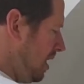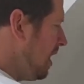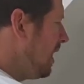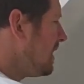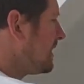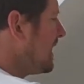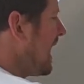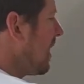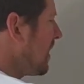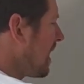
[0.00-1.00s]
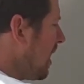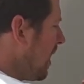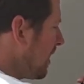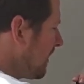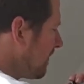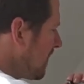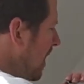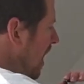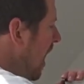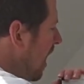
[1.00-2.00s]
Let's see how they get harder.
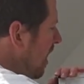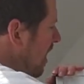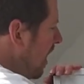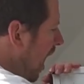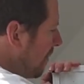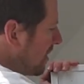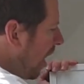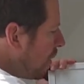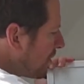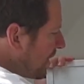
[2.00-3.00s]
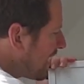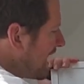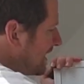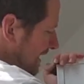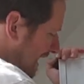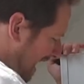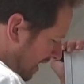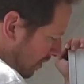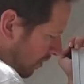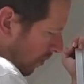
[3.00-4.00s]
I mean, the whole thing is
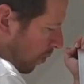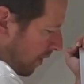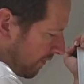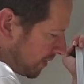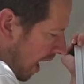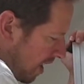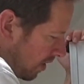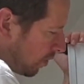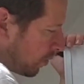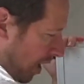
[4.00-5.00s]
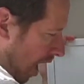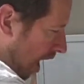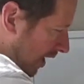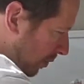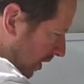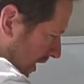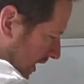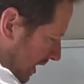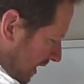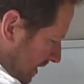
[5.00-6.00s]
now we've done all the harder work
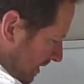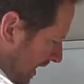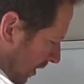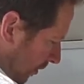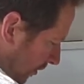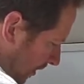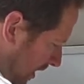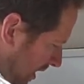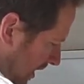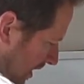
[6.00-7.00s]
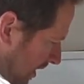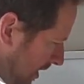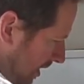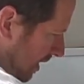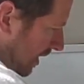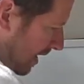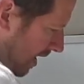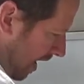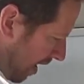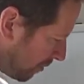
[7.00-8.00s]
itself
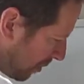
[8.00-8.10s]
when